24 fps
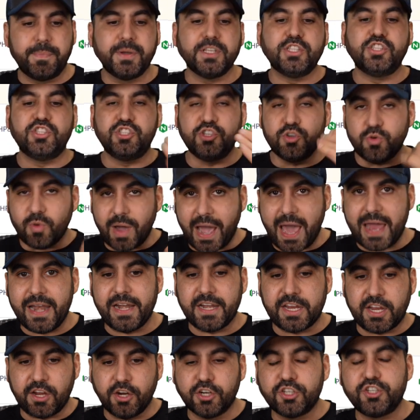but do add
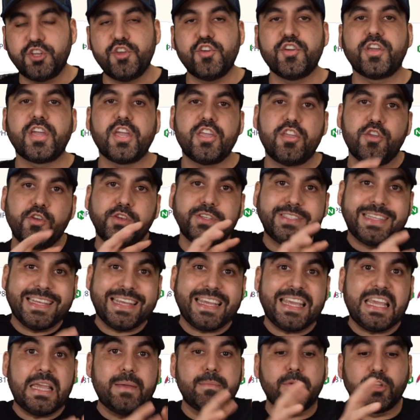it here so you can use the
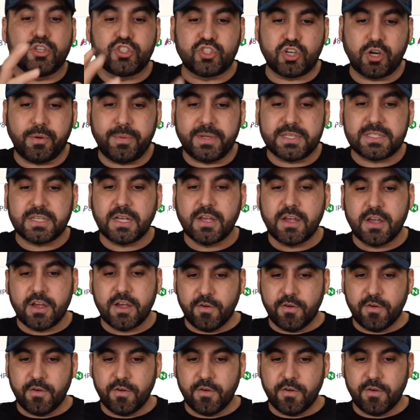email service